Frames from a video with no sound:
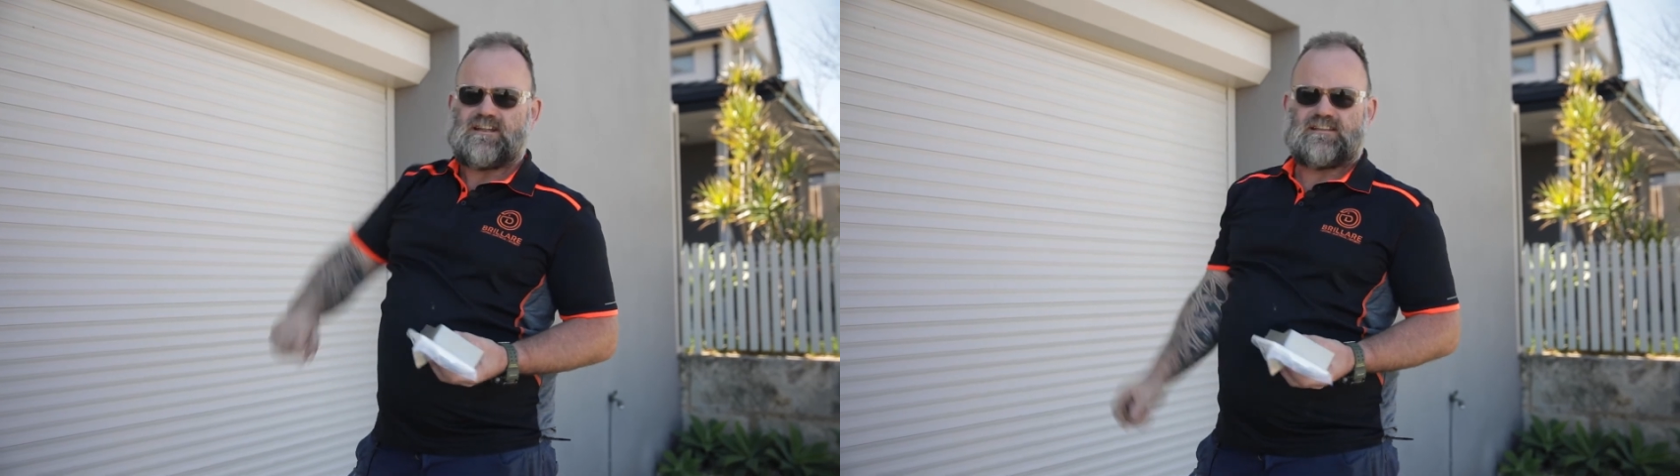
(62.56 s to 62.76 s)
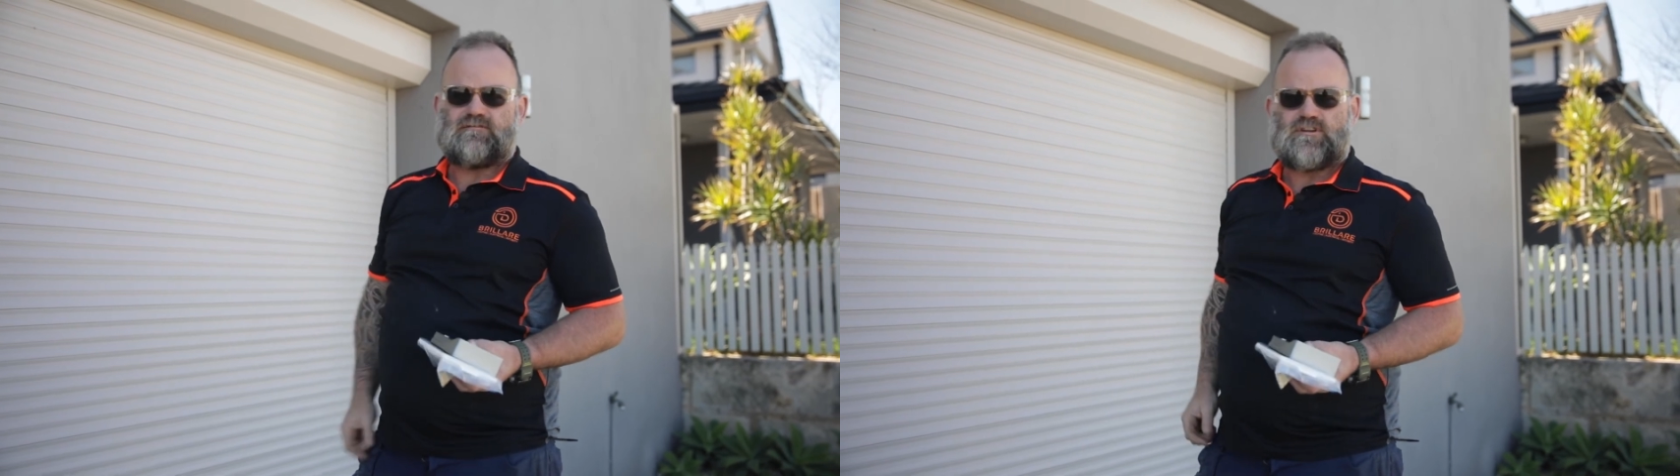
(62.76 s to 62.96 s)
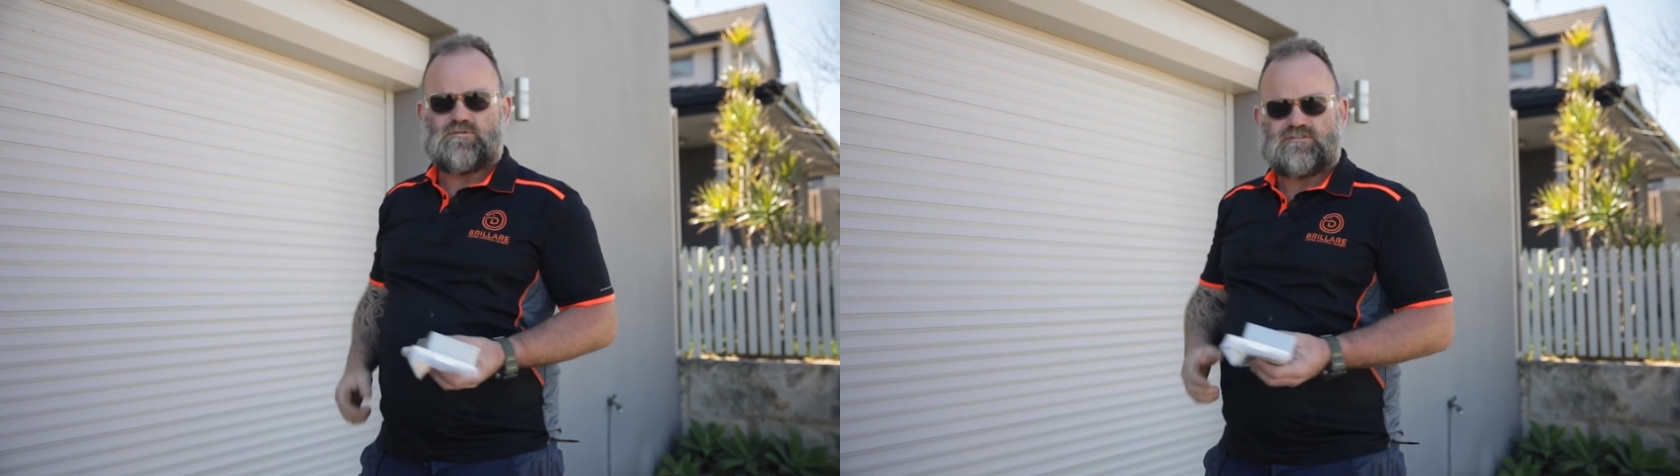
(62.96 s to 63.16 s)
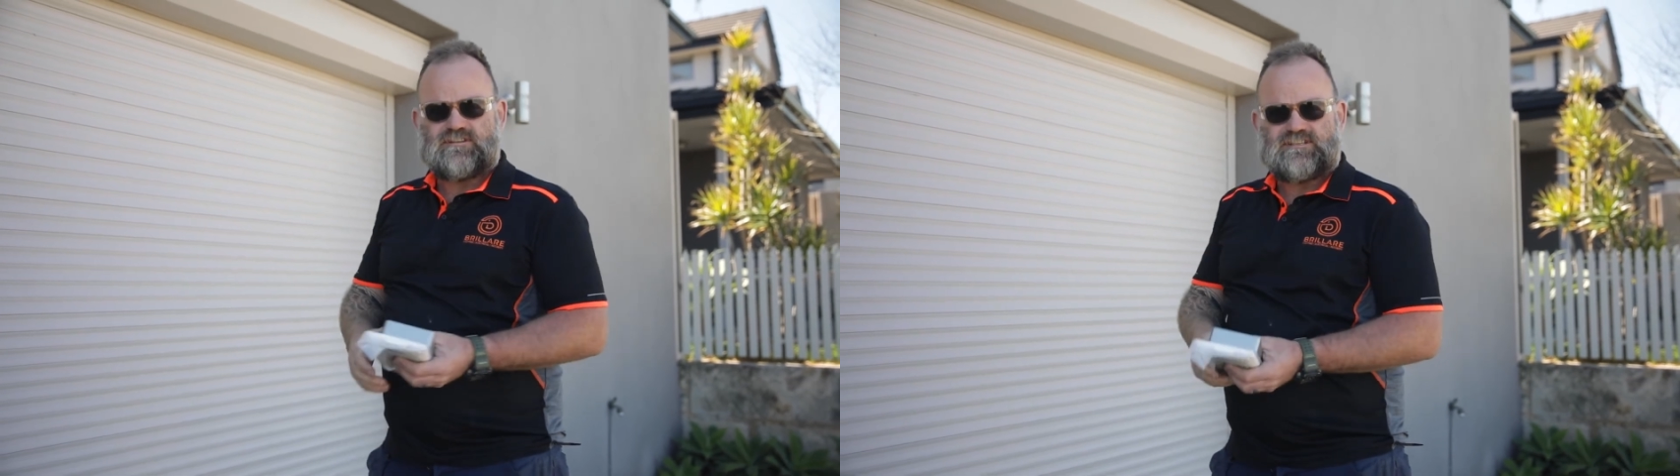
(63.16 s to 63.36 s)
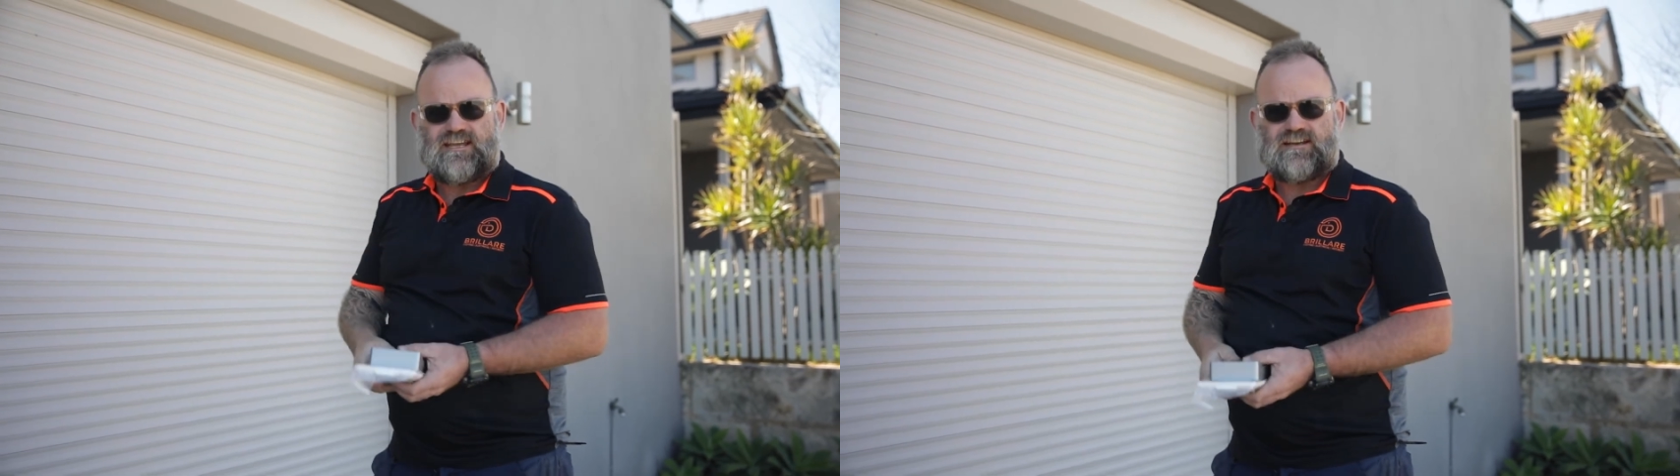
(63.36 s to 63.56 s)
difficulty
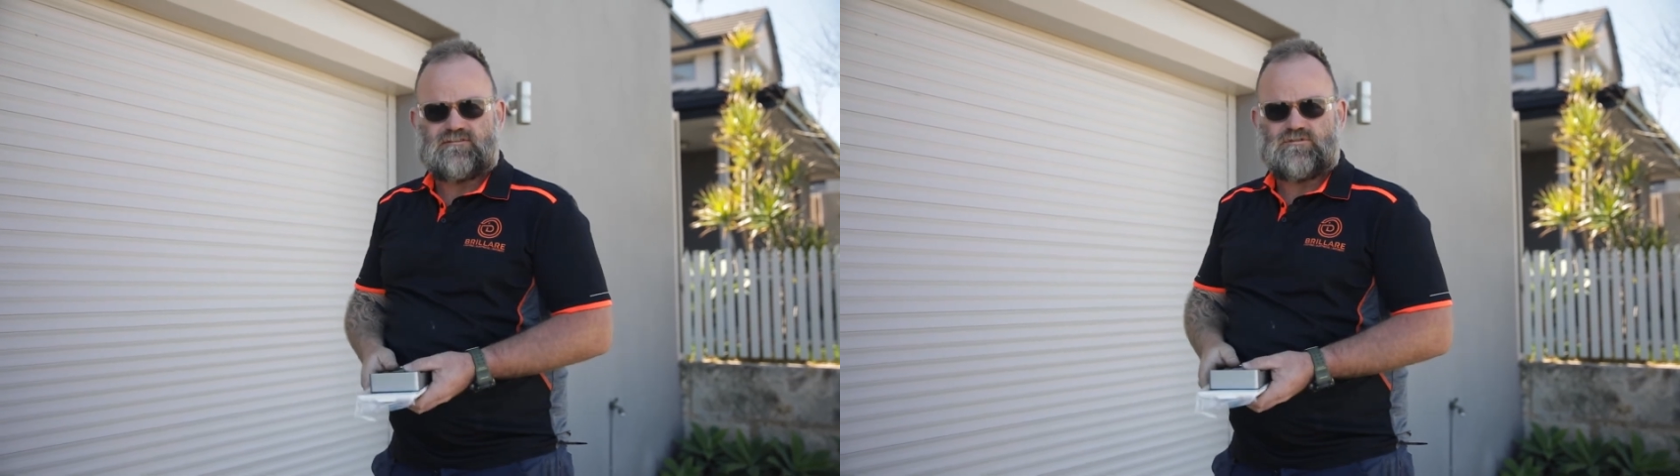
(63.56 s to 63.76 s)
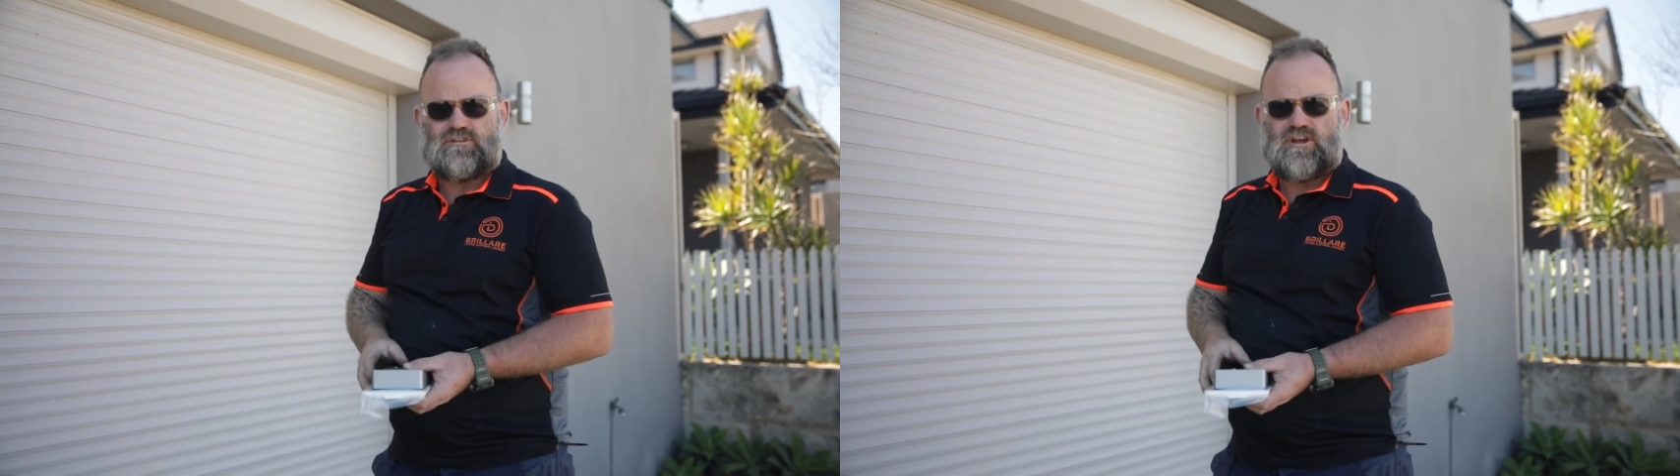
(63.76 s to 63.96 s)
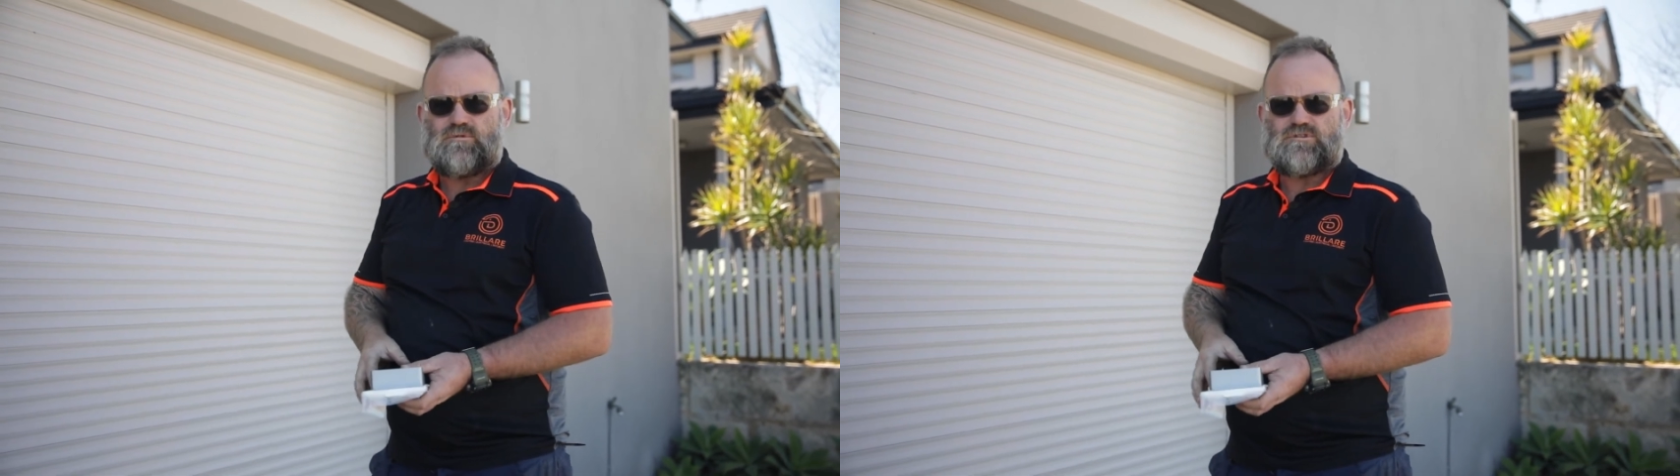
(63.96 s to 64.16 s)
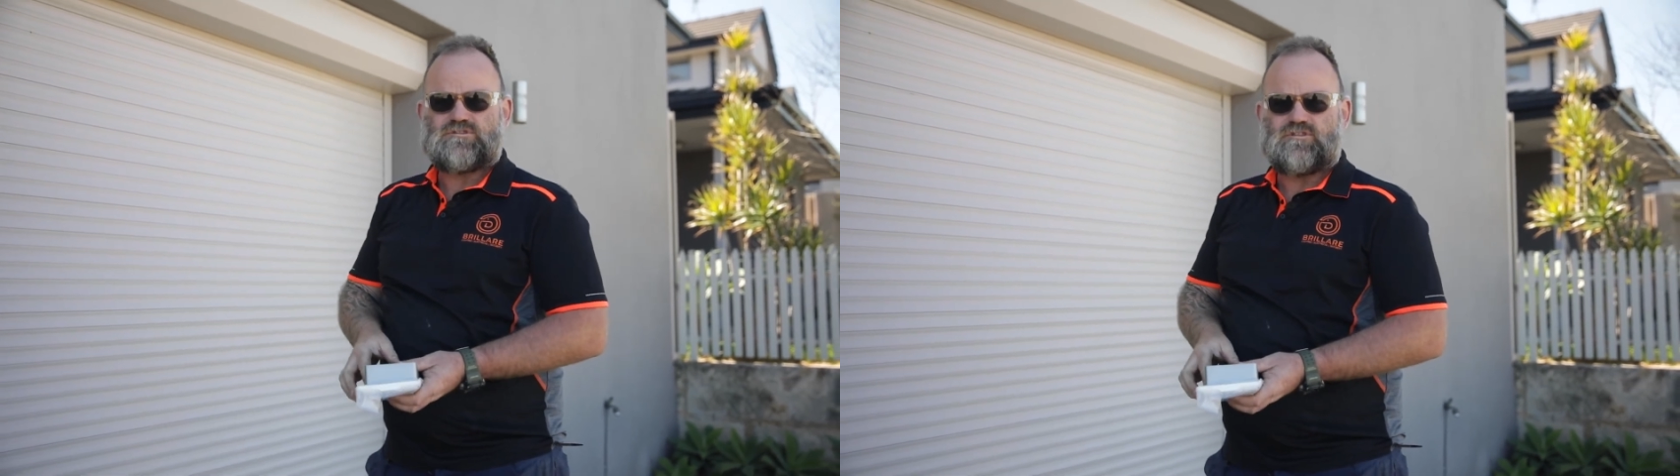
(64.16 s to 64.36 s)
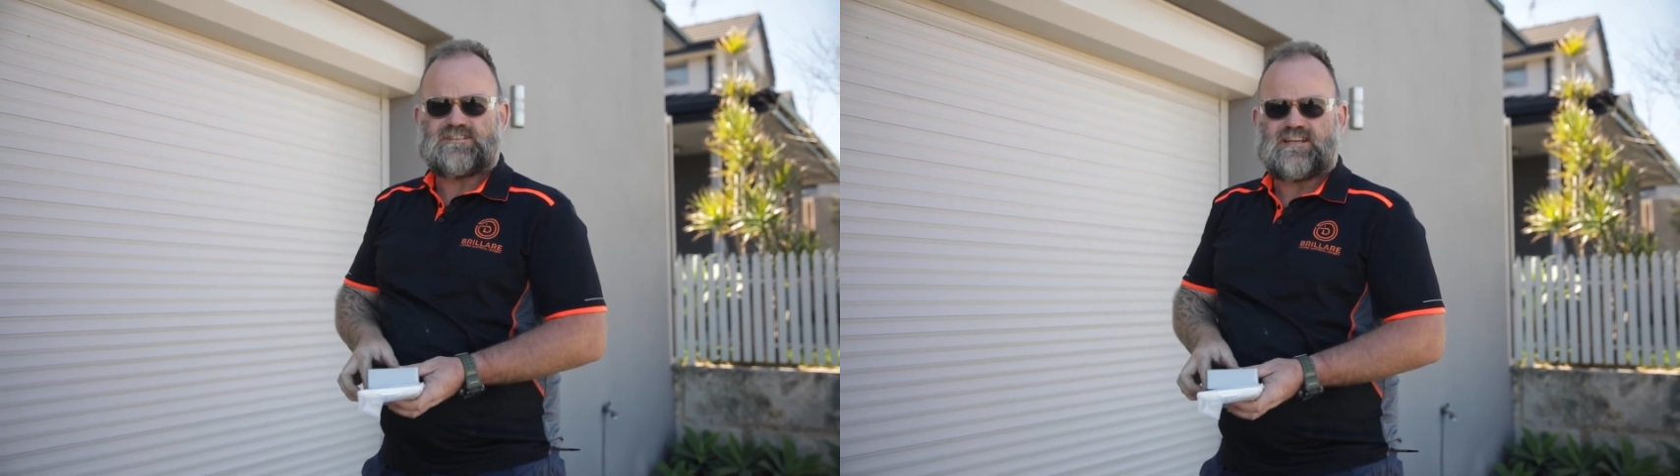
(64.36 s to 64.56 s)
taking it through the double
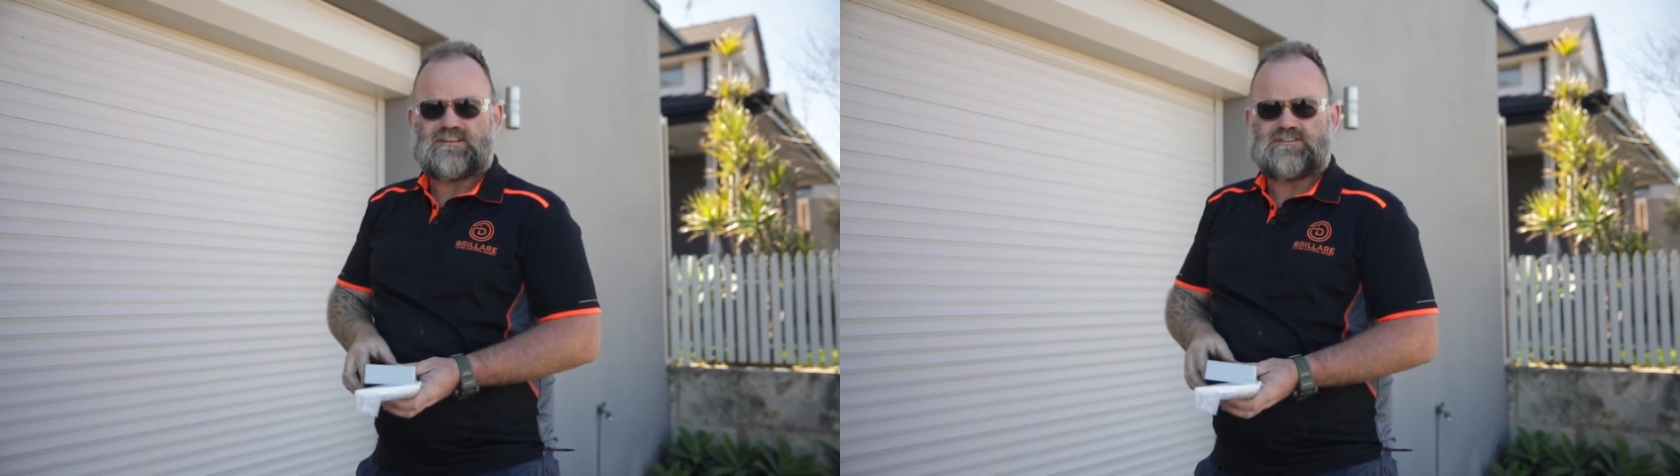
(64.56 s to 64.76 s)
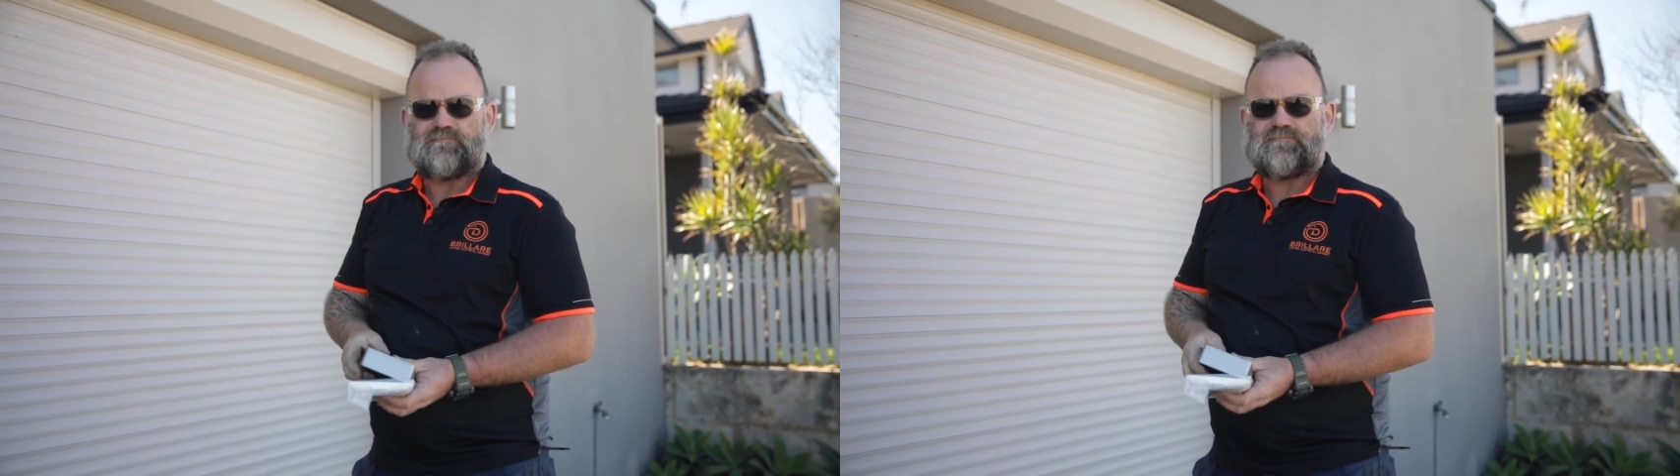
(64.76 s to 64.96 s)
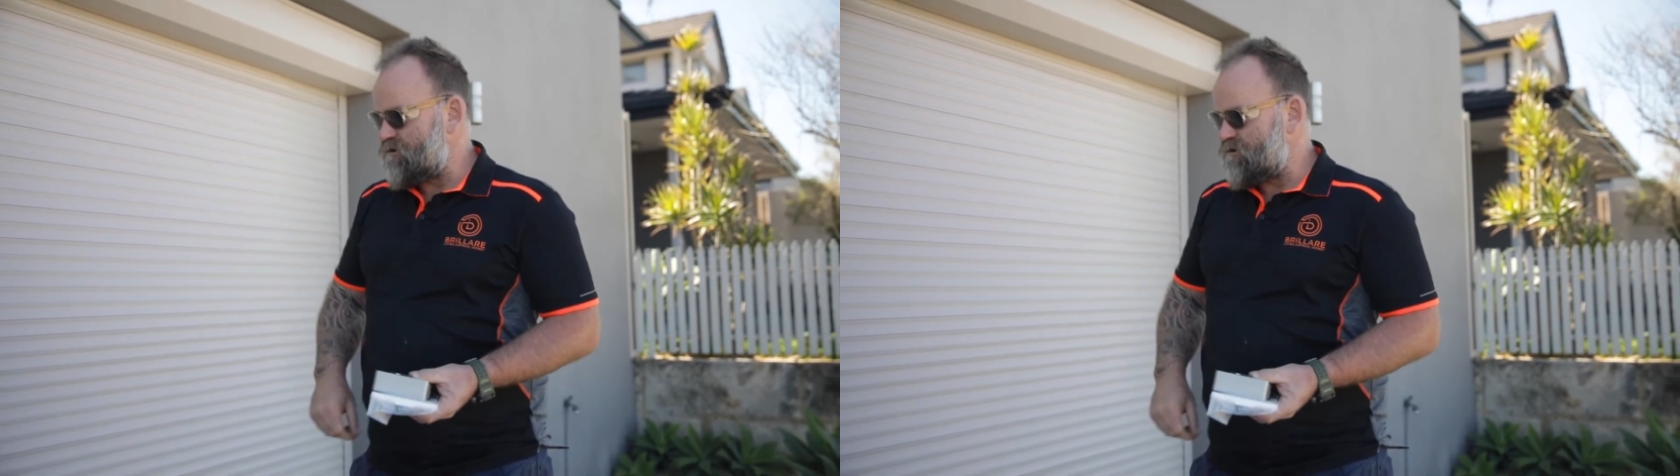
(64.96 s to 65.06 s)
story section.